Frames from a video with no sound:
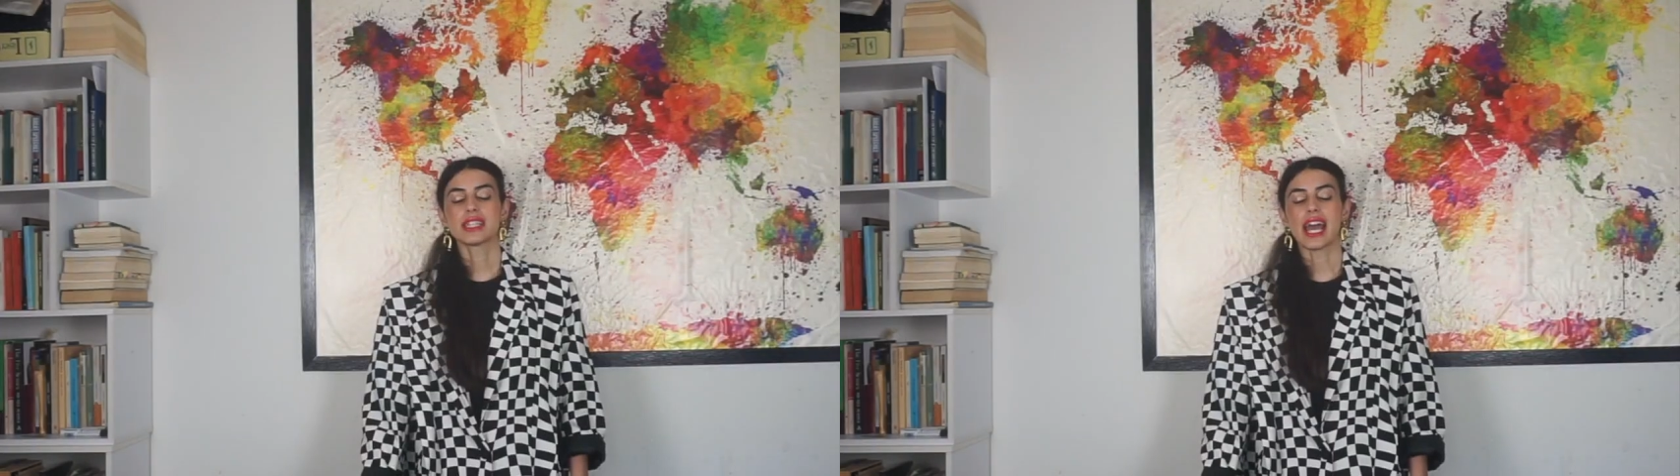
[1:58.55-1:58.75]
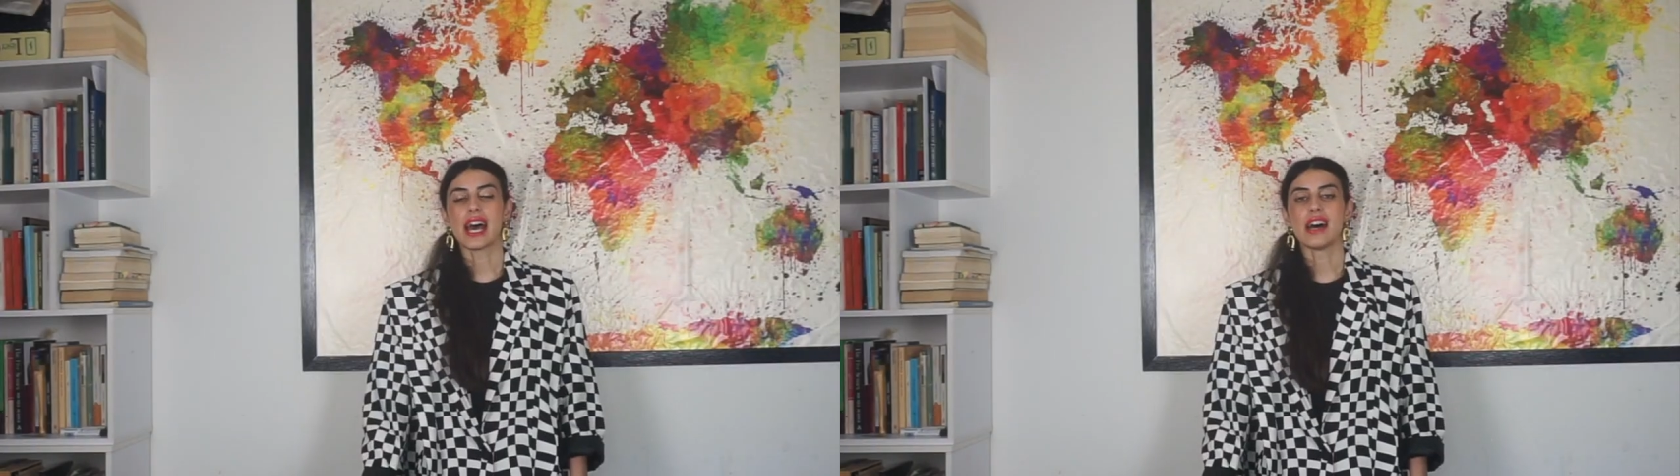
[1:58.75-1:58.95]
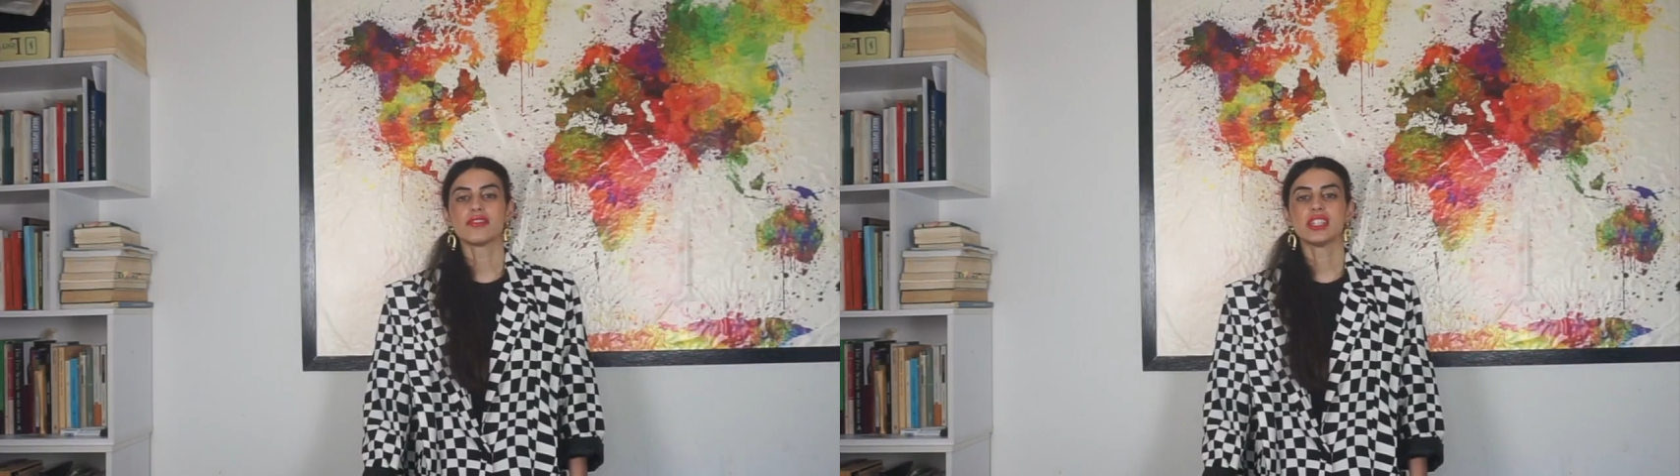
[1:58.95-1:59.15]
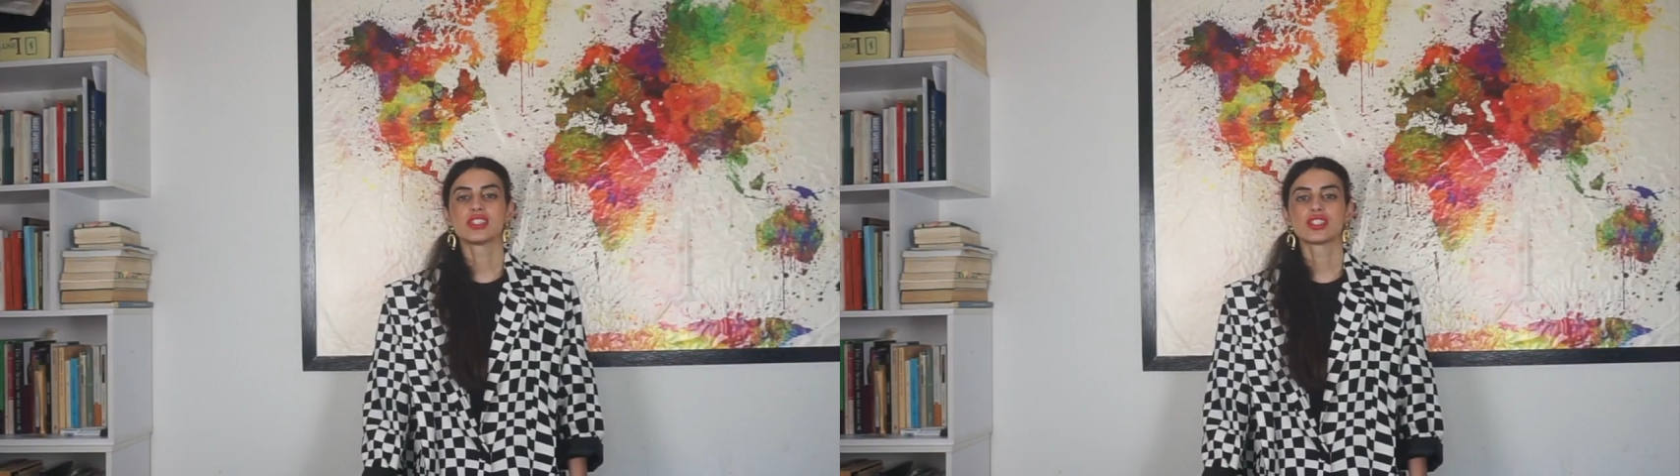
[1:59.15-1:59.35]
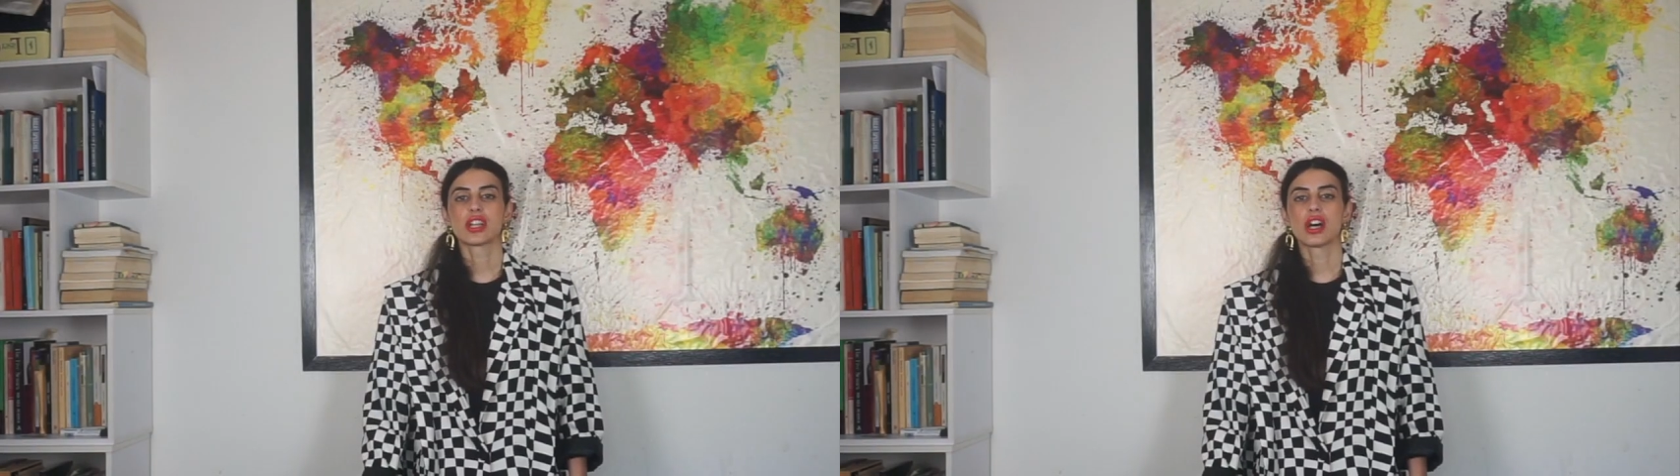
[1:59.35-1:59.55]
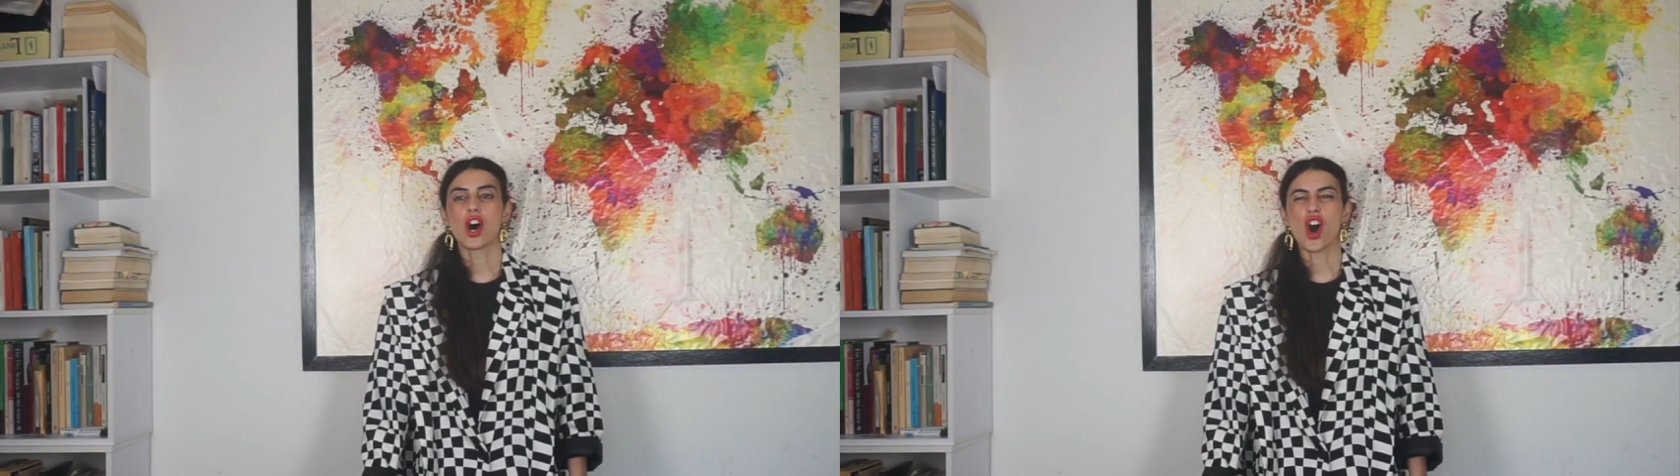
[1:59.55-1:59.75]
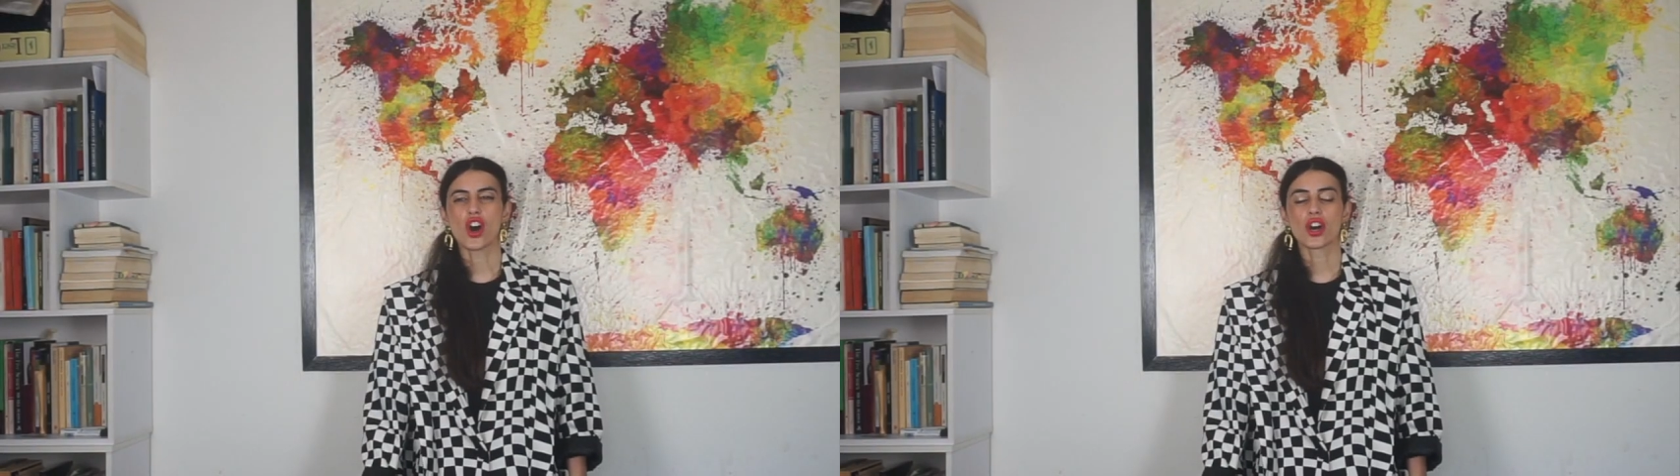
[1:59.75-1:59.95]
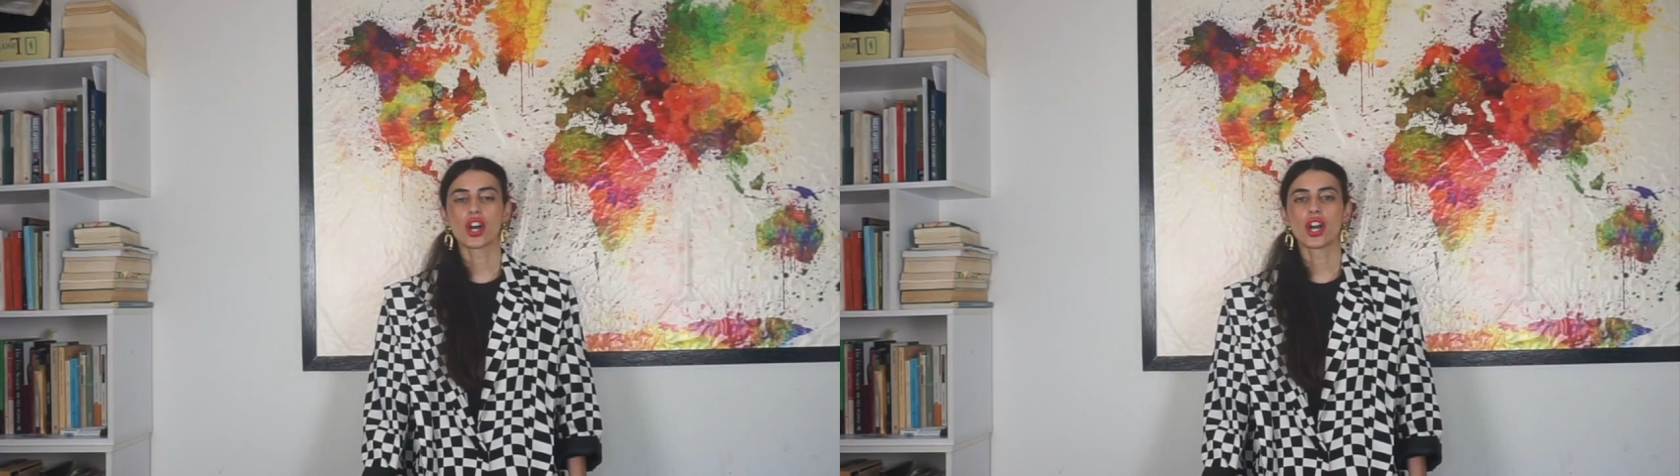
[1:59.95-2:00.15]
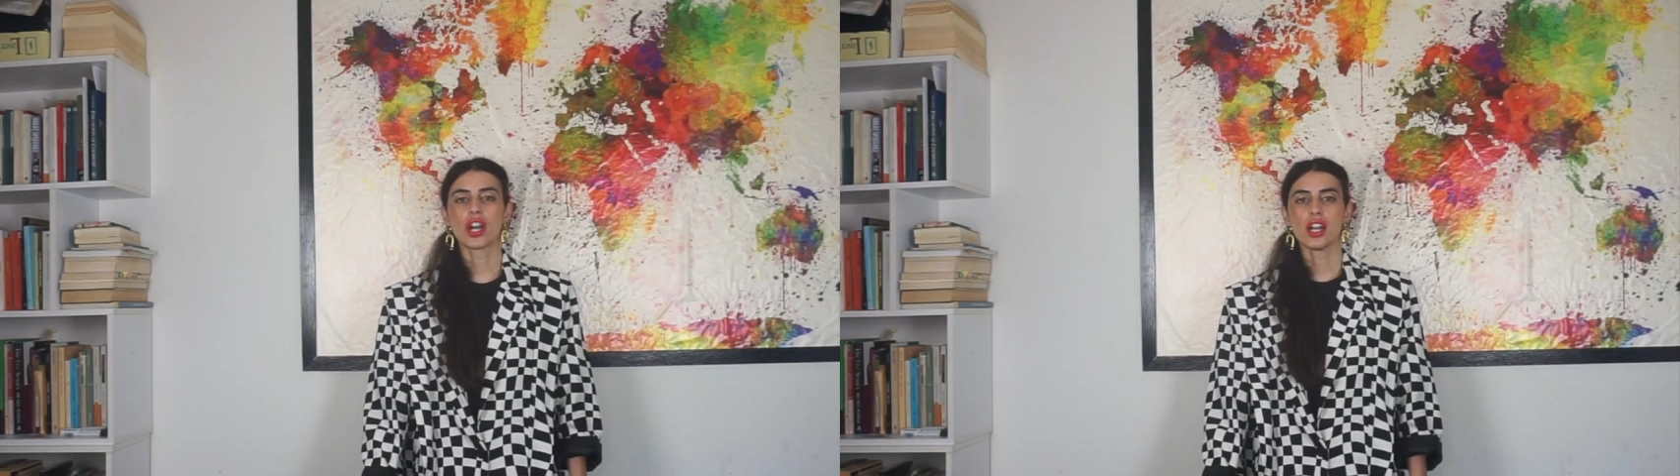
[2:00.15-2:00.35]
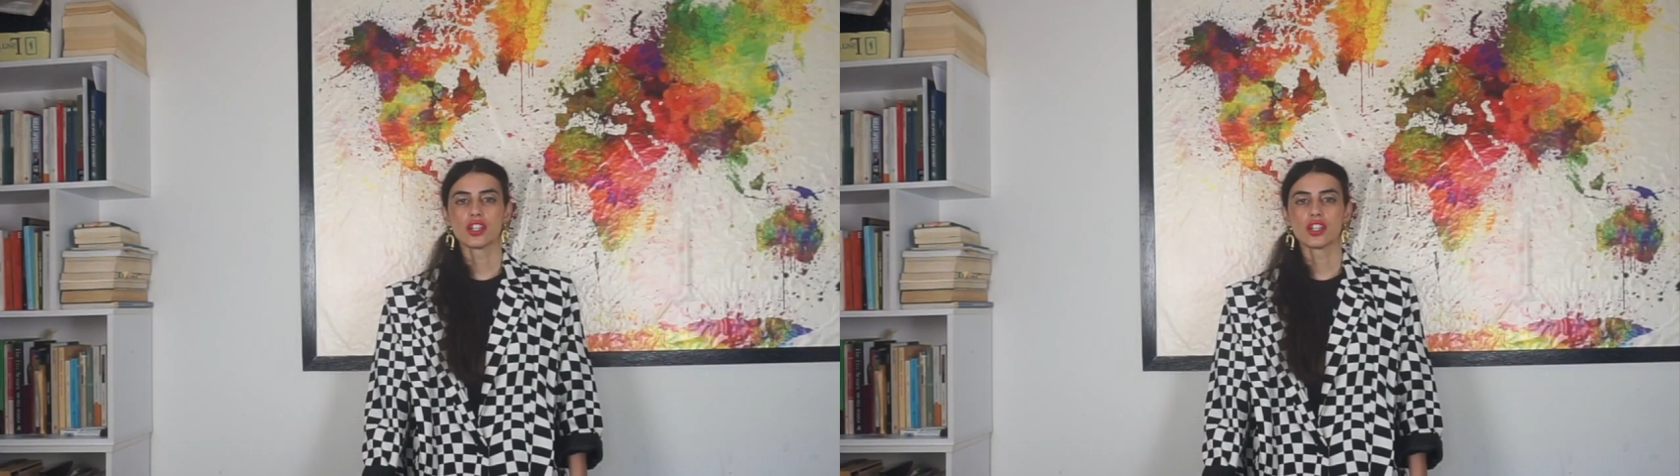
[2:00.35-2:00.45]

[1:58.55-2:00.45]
They have this ochre